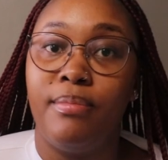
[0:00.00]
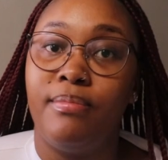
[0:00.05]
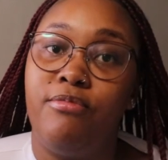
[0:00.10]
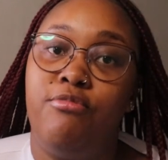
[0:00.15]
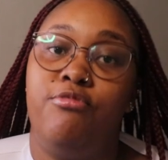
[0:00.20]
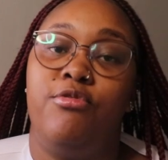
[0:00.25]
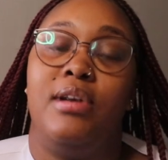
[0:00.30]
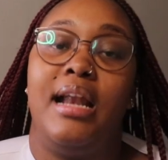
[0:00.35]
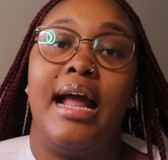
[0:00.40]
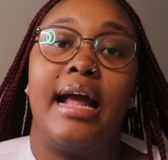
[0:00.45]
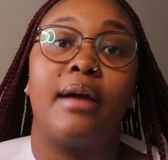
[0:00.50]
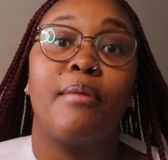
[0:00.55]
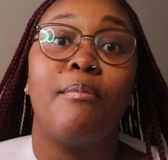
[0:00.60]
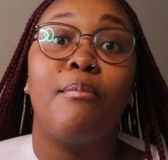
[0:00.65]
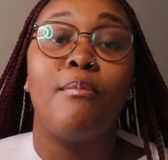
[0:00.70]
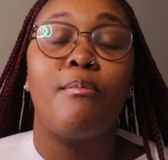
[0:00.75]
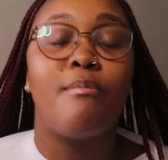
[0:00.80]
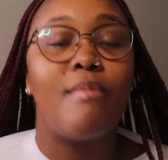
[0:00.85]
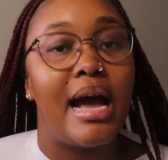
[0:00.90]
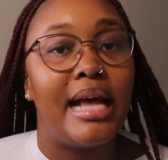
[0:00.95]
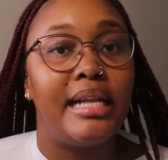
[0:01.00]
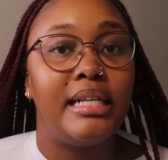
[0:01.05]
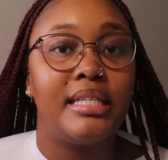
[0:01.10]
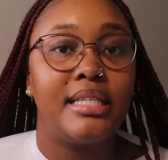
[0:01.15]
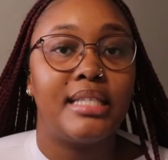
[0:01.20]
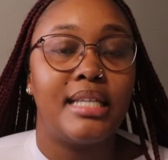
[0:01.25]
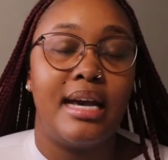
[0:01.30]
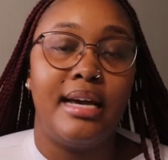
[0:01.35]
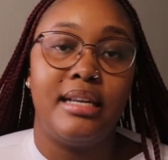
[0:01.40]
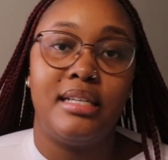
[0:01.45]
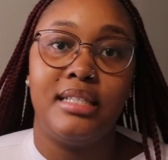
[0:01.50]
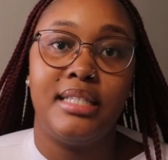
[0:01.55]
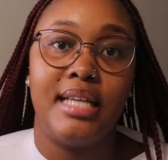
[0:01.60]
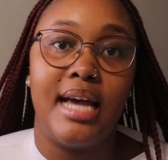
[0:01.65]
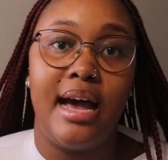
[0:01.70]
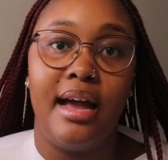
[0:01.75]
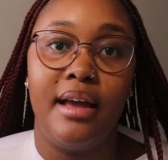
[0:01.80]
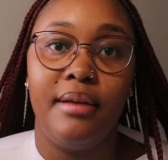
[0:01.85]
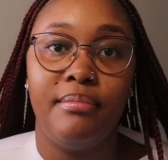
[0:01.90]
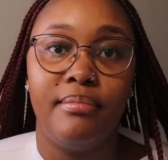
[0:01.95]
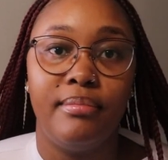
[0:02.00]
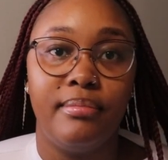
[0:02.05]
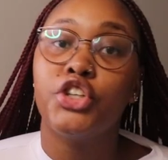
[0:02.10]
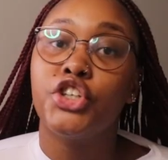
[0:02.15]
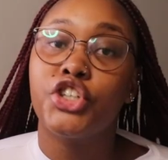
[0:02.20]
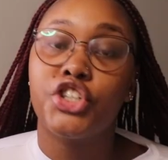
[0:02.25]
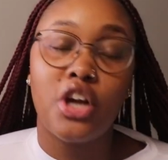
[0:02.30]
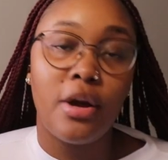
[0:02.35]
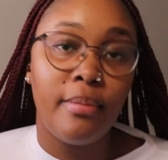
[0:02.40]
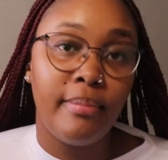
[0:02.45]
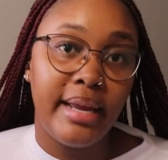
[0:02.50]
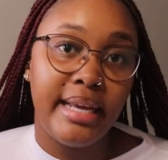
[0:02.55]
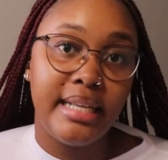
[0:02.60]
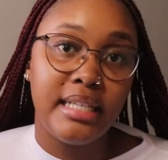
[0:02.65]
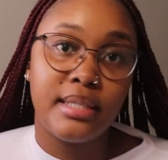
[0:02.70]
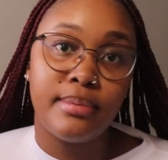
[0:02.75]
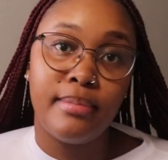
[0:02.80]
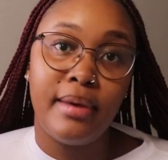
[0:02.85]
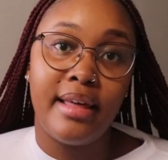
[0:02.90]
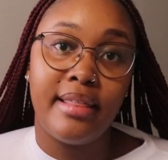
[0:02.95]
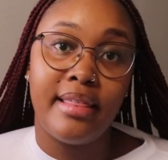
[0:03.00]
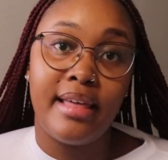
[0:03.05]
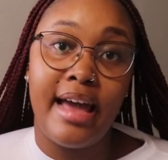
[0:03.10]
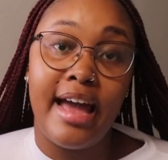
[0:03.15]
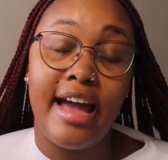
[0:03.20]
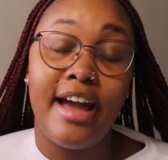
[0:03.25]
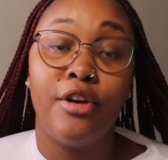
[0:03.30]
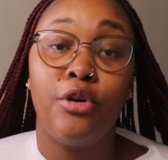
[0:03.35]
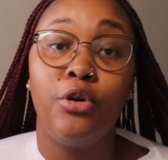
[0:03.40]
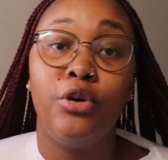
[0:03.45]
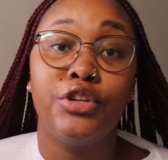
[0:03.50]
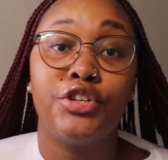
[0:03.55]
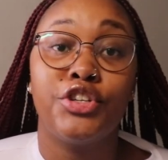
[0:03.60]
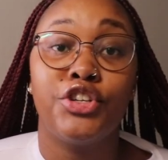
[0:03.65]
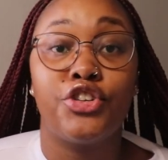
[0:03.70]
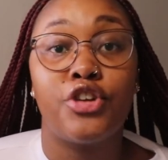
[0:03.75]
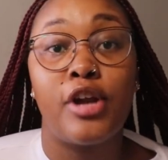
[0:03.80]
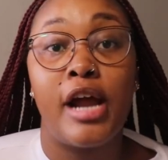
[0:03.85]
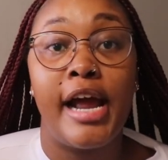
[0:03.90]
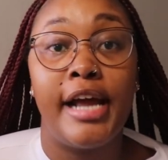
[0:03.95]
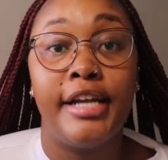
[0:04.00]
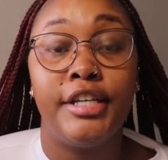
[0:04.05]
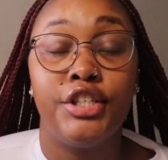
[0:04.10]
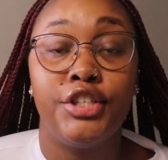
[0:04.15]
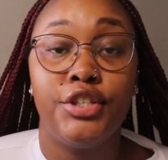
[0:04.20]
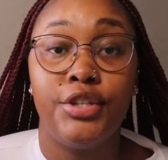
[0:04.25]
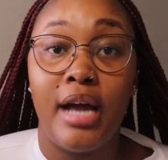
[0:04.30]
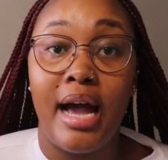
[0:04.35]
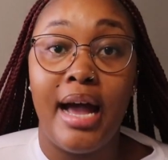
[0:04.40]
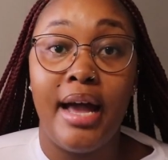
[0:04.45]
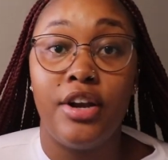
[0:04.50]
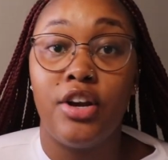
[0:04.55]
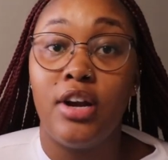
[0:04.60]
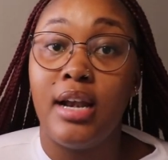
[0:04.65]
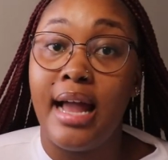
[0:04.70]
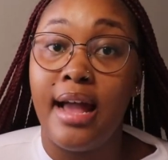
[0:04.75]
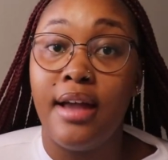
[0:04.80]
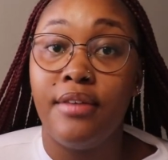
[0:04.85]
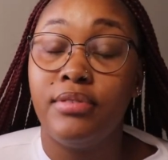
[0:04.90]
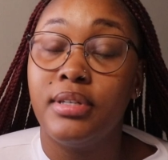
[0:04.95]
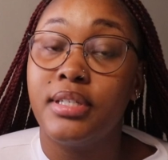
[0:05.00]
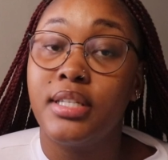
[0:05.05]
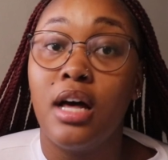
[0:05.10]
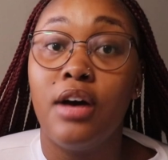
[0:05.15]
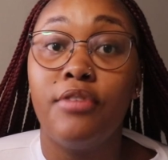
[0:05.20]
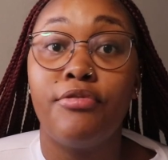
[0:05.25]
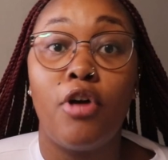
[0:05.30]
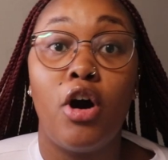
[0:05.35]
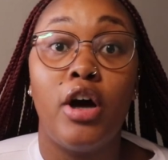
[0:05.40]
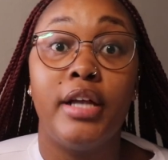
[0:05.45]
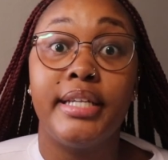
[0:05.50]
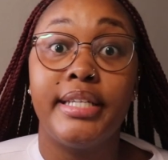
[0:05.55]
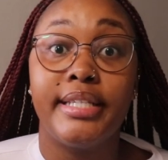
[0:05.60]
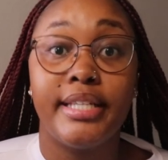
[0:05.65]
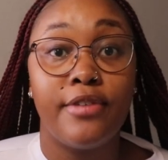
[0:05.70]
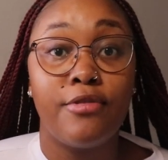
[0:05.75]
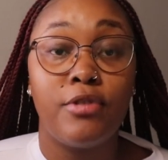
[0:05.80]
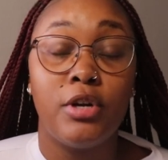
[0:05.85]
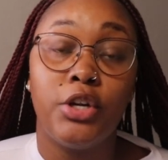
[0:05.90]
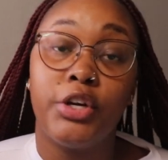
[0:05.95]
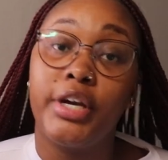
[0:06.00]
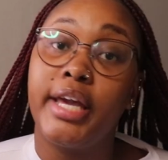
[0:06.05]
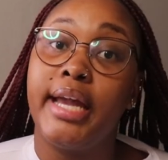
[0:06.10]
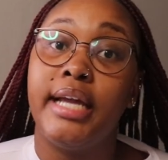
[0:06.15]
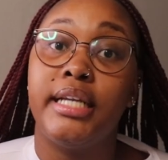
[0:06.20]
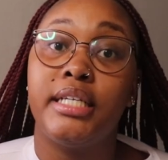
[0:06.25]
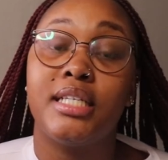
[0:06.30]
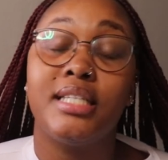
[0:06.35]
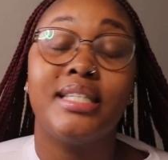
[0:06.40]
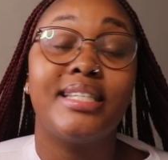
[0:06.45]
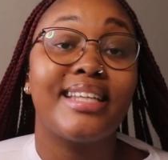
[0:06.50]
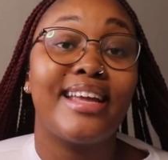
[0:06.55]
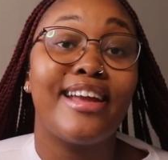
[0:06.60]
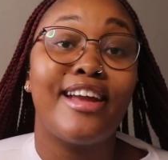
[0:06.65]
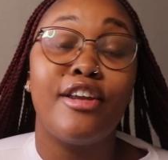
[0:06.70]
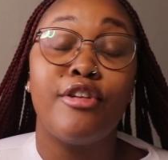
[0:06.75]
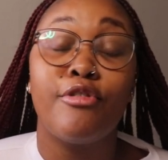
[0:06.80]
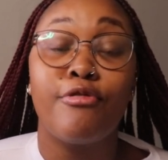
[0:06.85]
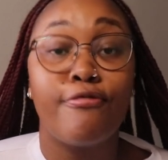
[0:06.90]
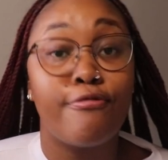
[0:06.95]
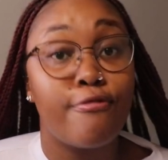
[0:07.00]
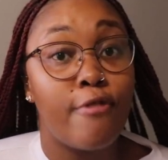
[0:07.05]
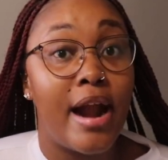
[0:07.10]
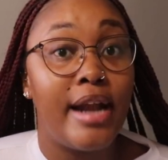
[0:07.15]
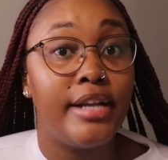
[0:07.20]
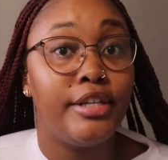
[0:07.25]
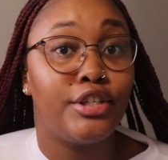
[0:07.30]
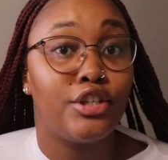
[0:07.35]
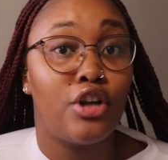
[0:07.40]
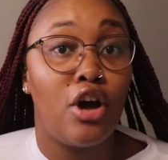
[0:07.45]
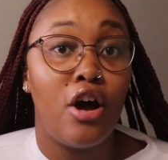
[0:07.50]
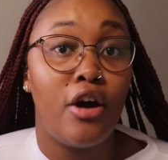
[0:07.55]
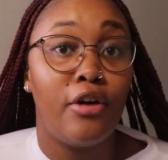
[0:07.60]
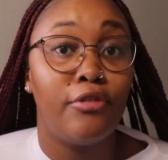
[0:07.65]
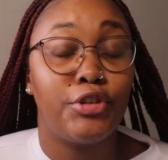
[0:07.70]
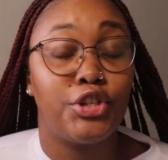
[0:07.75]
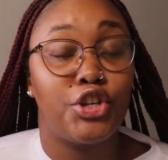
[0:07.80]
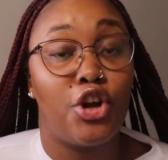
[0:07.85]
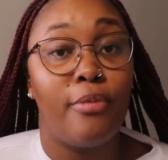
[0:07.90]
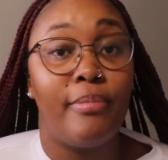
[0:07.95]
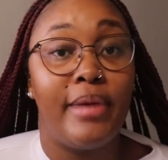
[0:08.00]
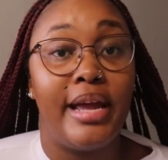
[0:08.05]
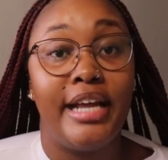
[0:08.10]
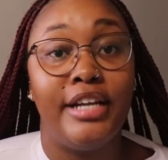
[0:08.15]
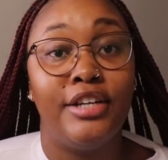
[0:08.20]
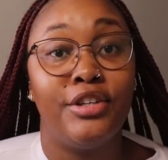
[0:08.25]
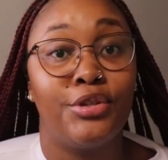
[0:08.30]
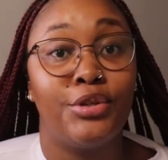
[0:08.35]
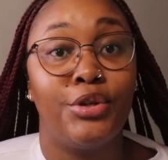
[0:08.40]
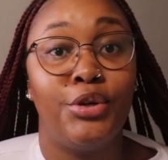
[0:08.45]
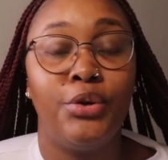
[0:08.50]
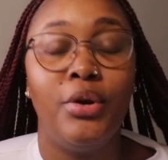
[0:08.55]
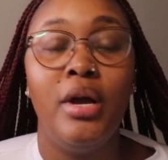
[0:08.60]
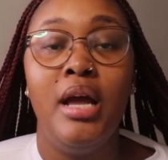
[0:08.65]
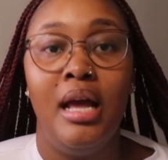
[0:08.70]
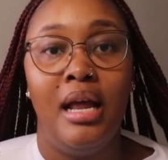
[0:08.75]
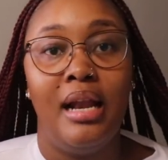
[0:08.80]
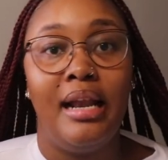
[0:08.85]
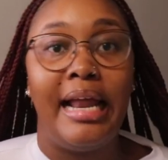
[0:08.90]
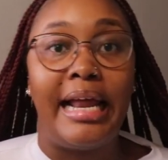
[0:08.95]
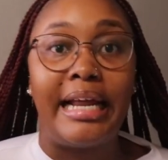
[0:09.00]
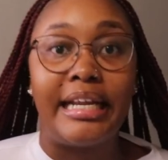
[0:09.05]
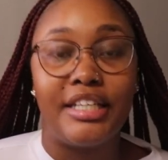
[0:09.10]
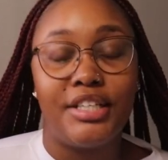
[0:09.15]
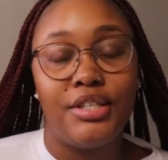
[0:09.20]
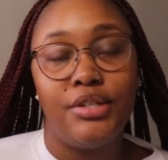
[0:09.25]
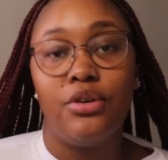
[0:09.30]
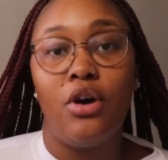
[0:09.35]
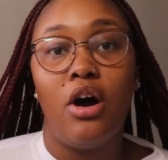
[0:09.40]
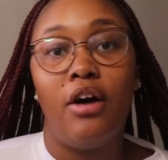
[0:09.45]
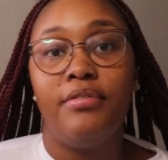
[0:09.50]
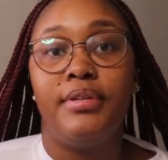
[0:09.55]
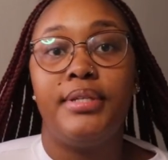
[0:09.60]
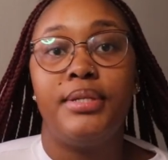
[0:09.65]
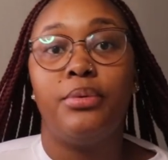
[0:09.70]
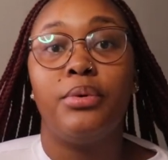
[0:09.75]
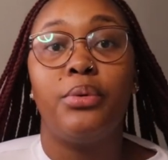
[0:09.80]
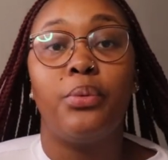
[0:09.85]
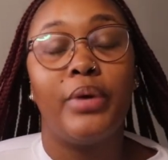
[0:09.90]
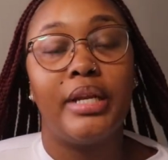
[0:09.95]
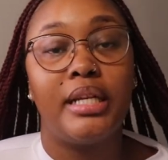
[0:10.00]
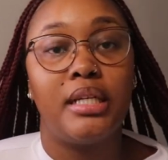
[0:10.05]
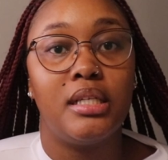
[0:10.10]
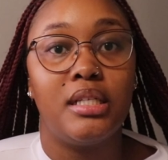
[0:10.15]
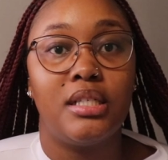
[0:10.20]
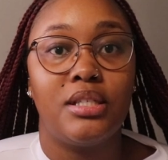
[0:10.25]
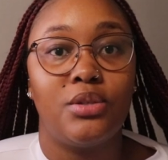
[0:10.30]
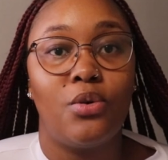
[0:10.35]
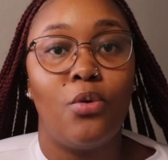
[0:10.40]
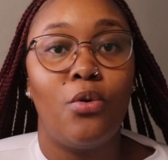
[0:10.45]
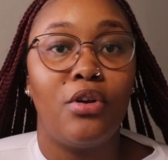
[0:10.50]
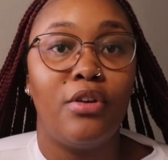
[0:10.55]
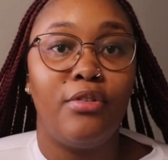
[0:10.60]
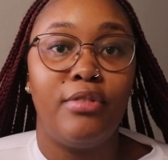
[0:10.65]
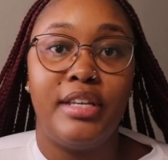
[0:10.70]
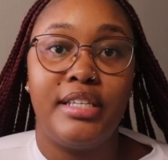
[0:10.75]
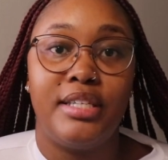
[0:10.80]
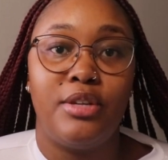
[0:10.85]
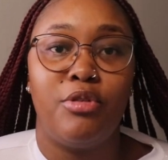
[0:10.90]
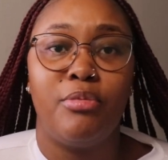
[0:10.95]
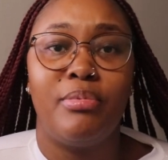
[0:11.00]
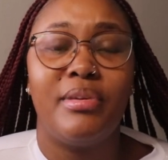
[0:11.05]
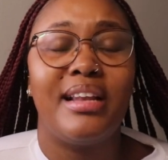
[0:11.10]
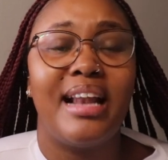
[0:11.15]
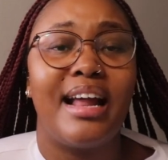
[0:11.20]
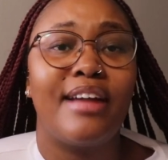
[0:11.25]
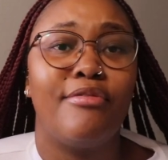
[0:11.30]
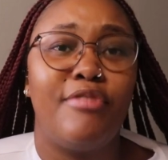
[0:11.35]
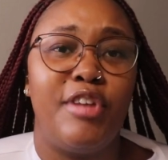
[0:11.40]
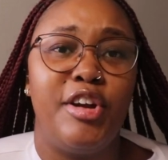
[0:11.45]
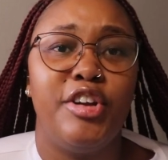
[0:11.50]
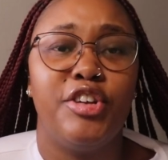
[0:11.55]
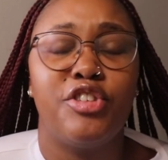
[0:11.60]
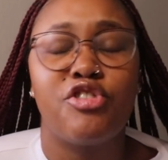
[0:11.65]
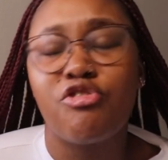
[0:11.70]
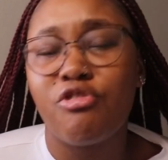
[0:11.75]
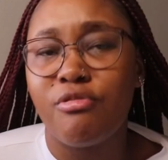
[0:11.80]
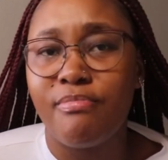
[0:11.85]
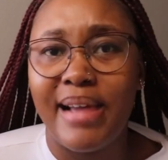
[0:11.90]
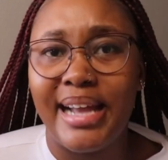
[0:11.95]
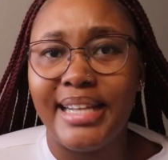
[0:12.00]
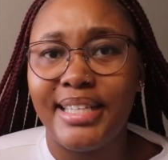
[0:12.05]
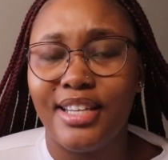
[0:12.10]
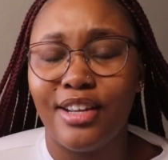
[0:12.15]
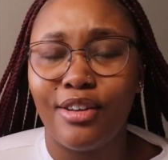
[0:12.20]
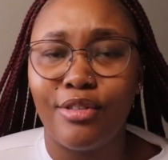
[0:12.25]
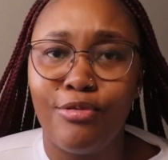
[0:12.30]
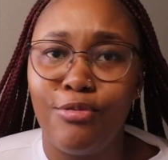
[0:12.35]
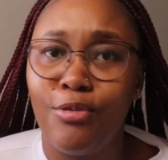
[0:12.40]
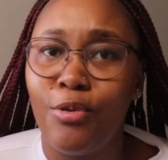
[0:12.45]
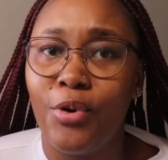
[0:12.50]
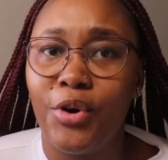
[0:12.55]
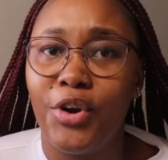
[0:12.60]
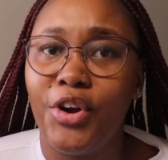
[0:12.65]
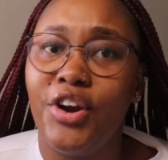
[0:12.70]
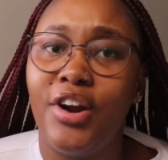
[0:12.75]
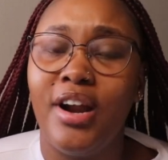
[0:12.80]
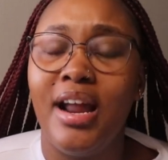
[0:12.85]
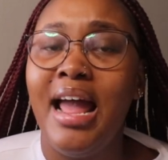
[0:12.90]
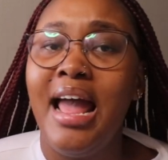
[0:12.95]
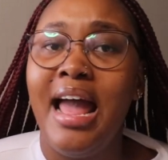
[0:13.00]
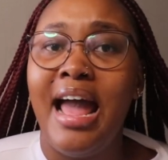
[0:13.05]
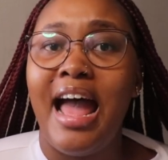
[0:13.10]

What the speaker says: him for like months at a time. Charmaine's mother had also tried to unalive herself on several occasions in front of Charmaine. So like she obviously would witness all of this and be like very traumatic for her.